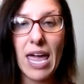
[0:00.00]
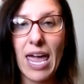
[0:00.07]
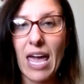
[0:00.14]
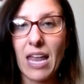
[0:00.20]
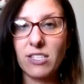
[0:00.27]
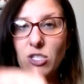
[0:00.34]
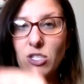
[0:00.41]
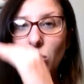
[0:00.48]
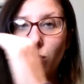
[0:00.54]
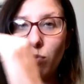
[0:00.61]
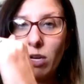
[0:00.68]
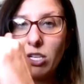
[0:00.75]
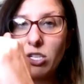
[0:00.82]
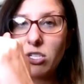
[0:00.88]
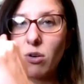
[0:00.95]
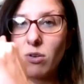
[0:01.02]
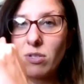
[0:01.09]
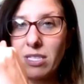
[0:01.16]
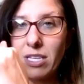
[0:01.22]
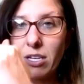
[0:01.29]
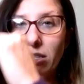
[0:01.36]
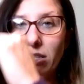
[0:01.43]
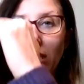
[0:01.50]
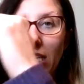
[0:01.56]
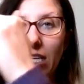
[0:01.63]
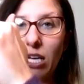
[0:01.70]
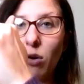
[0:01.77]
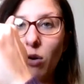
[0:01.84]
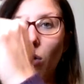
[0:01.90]
And as you reach those little
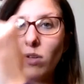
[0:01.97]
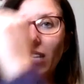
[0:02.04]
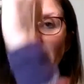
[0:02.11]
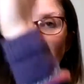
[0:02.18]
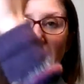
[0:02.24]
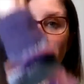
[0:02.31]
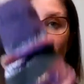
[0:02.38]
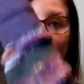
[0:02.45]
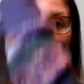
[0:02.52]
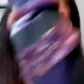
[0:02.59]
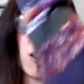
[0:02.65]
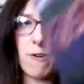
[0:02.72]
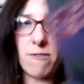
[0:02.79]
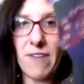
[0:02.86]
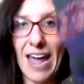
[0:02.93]
teeny goals, it gets you there